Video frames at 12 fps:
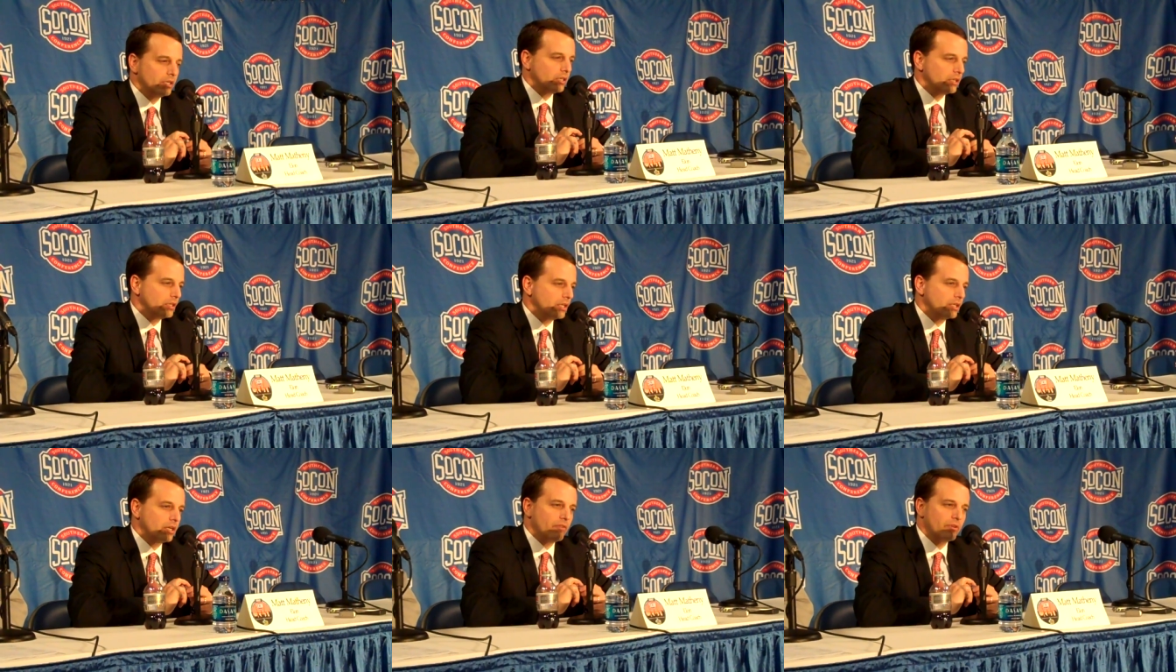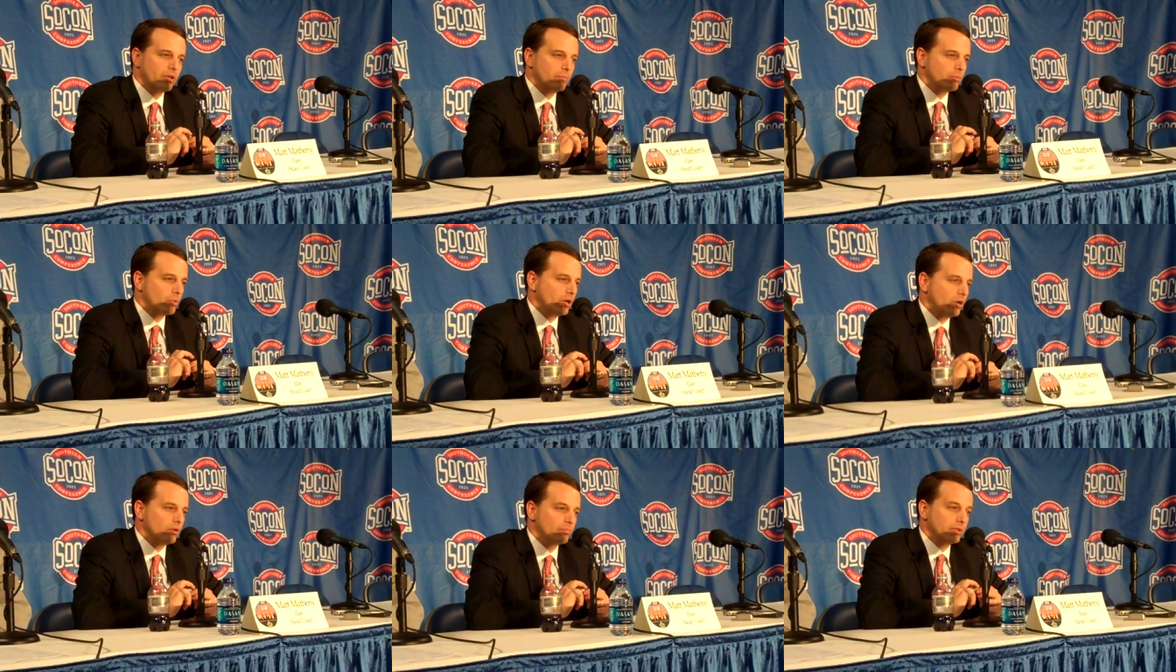They covered up
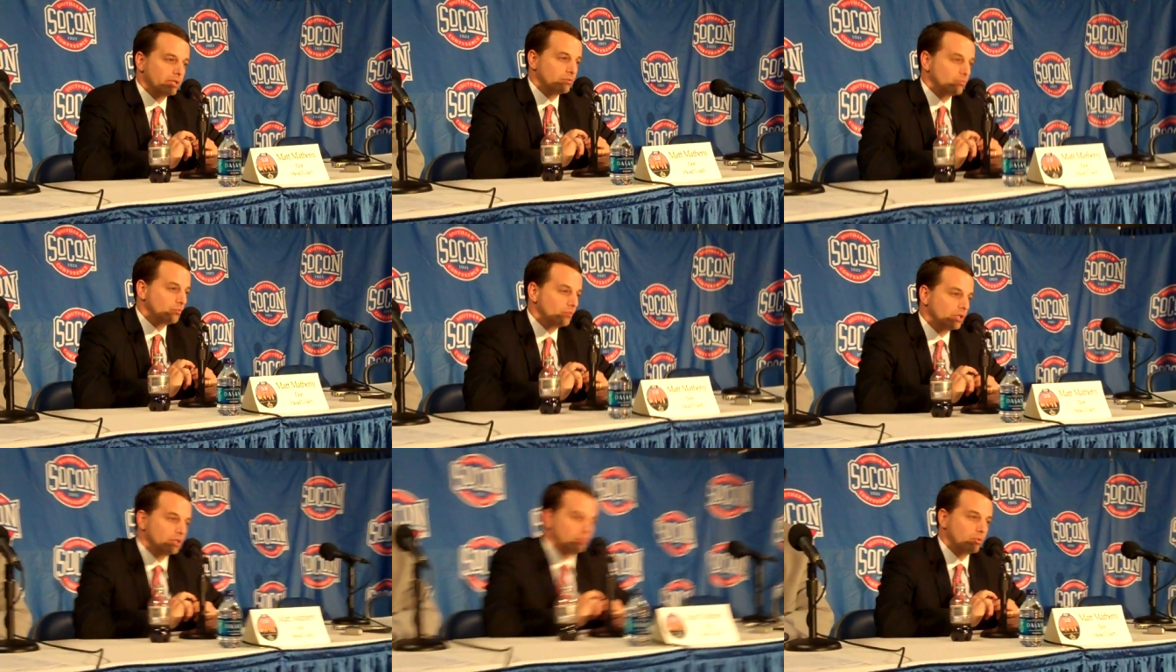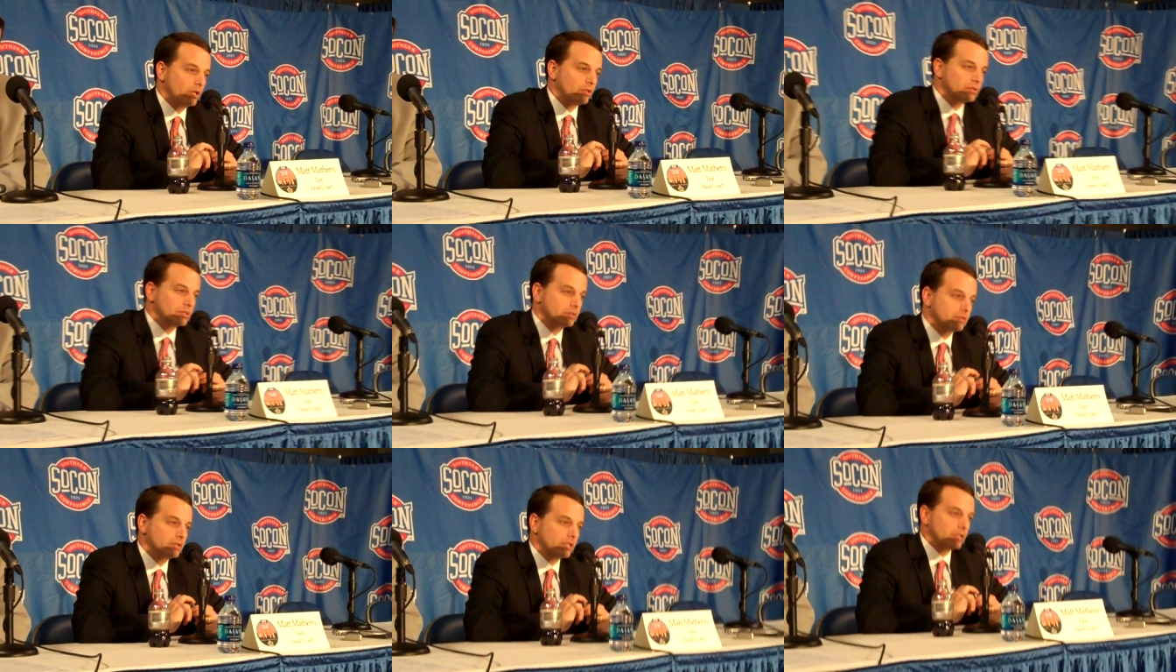well, played really well
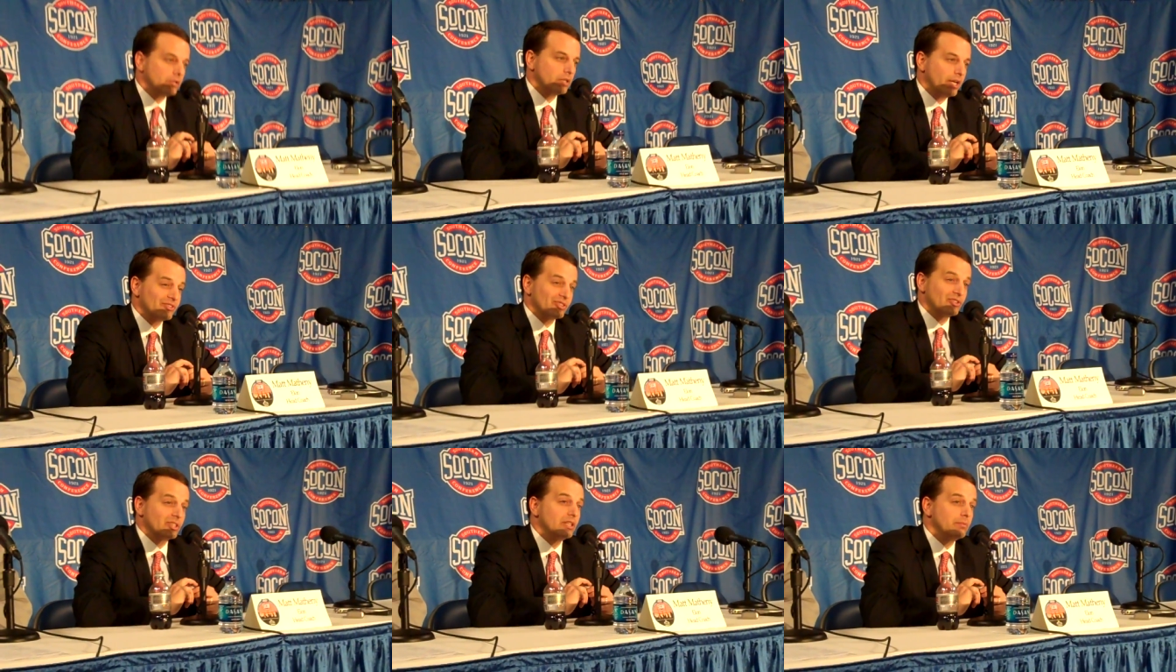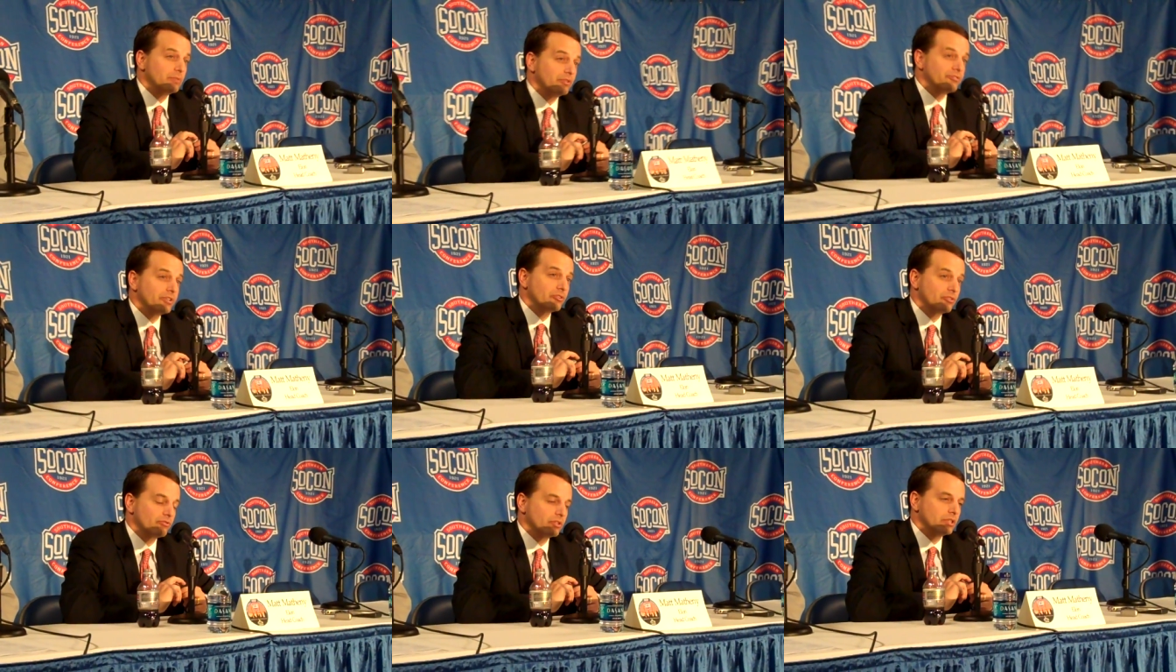as a team
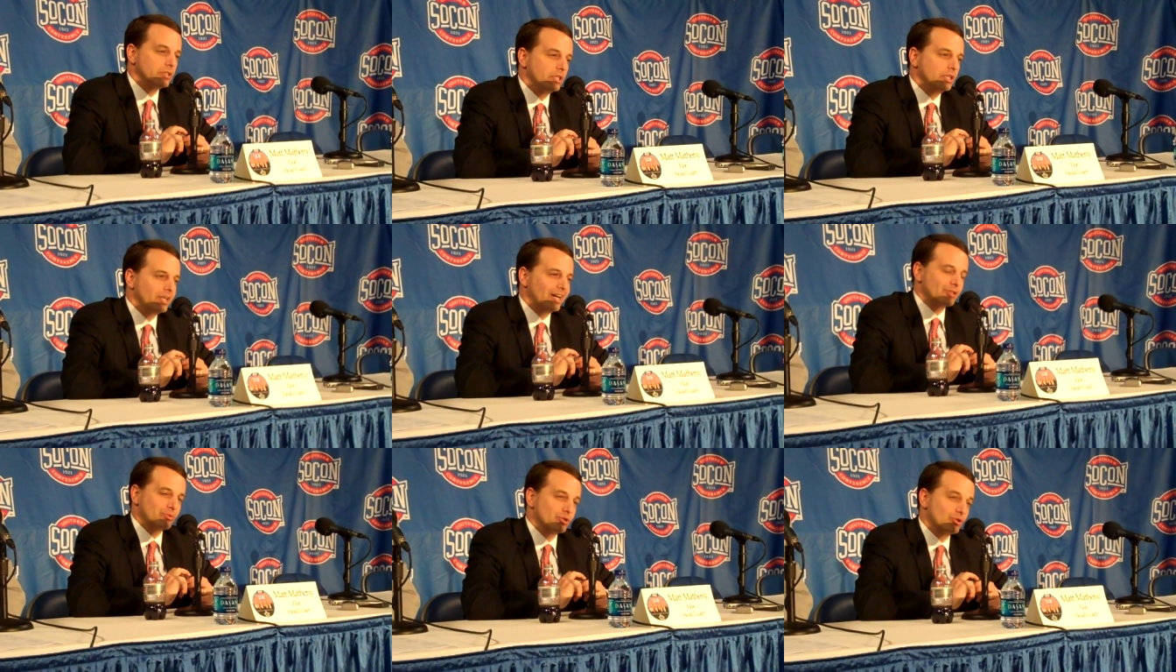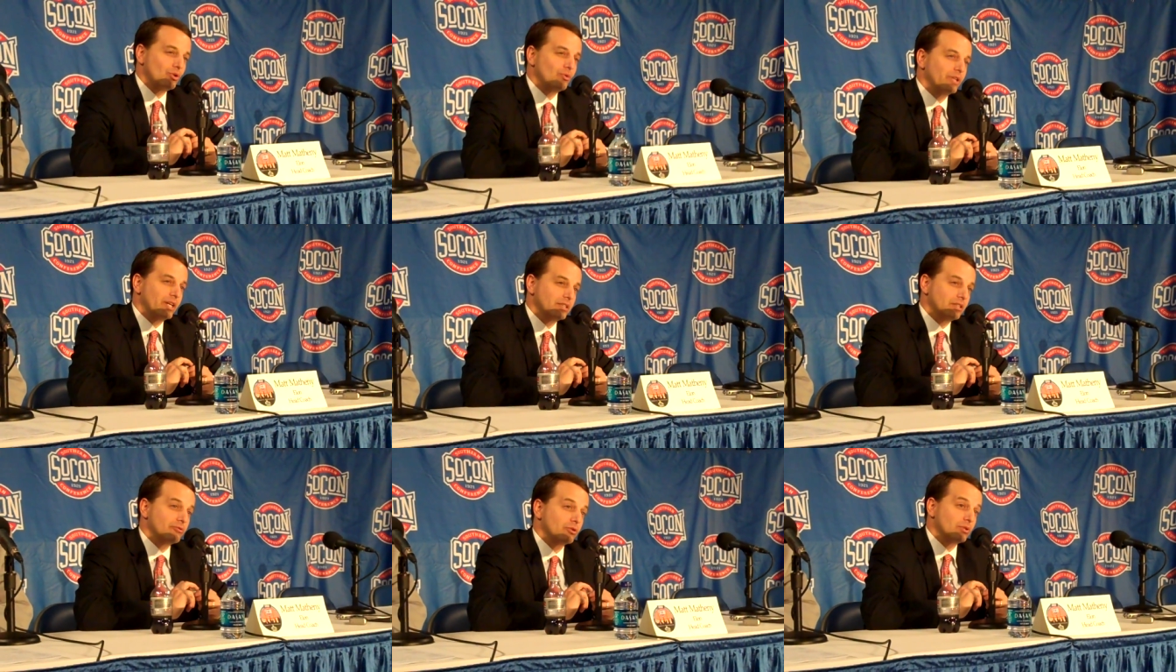defensively. As a result, we had
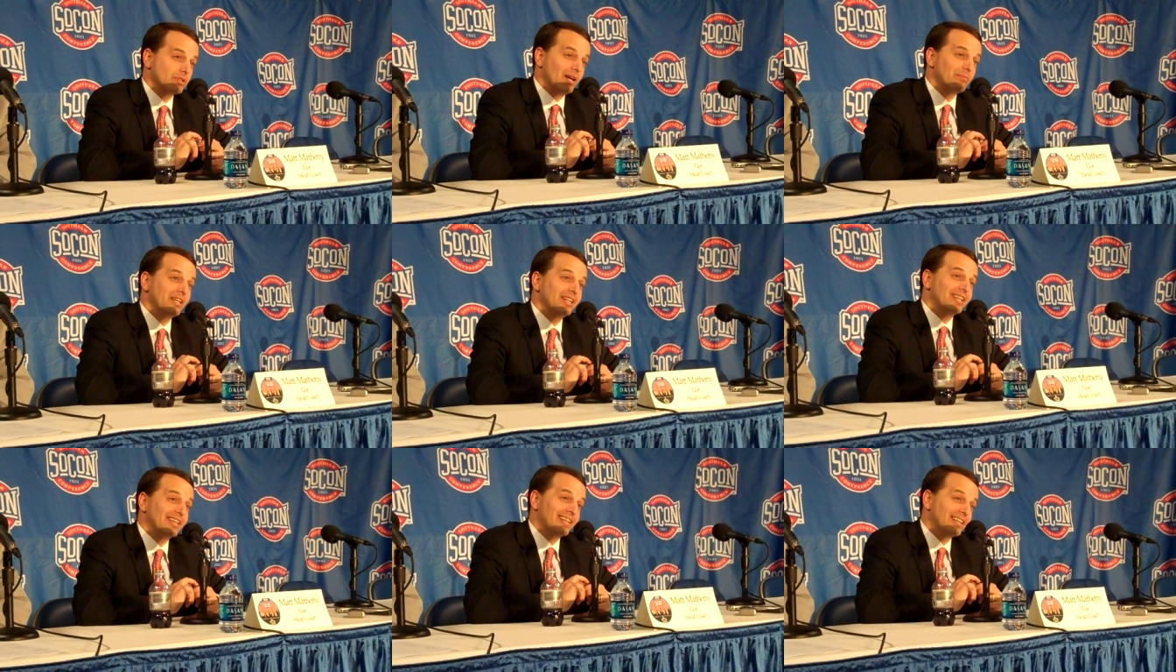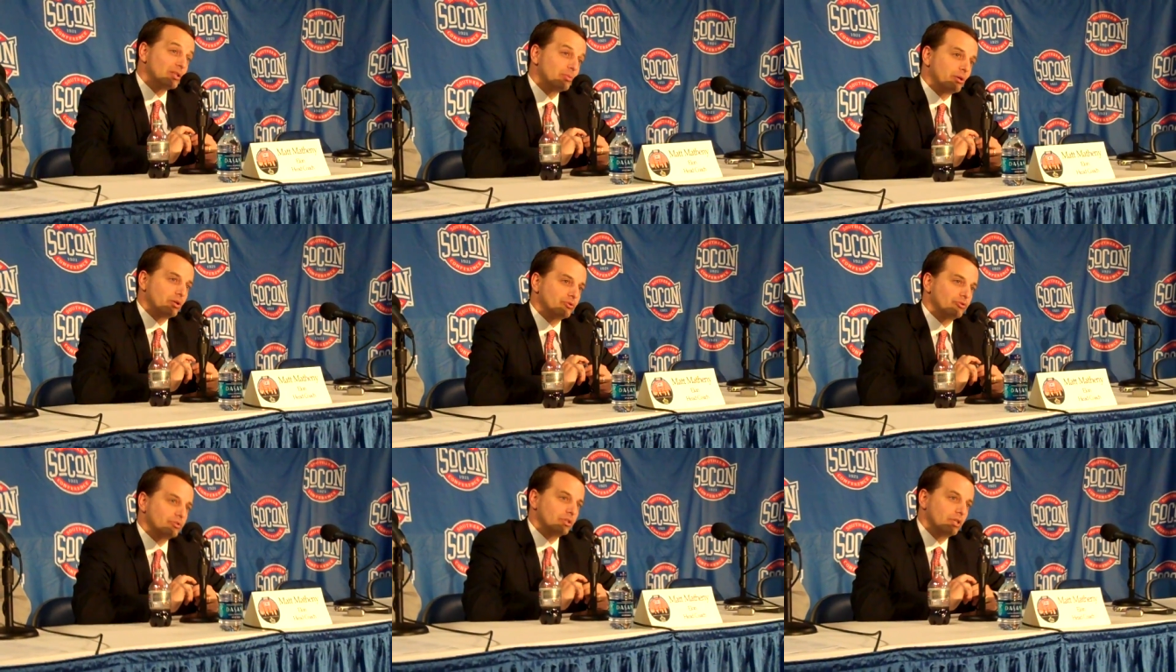a difficult time getting it in the
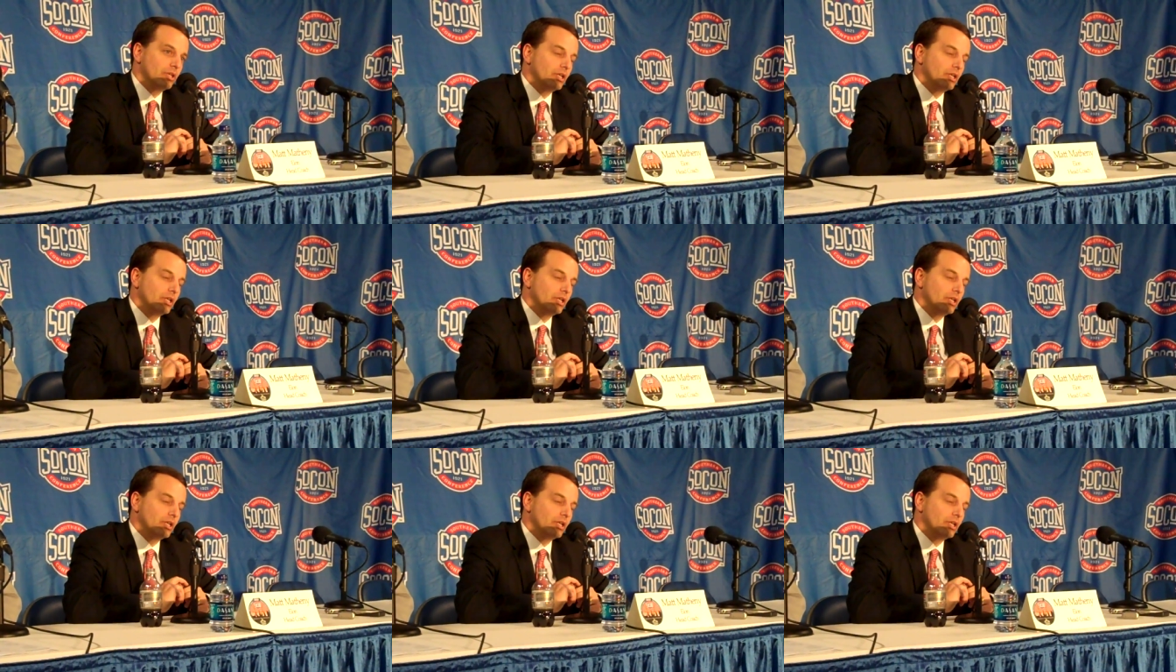post.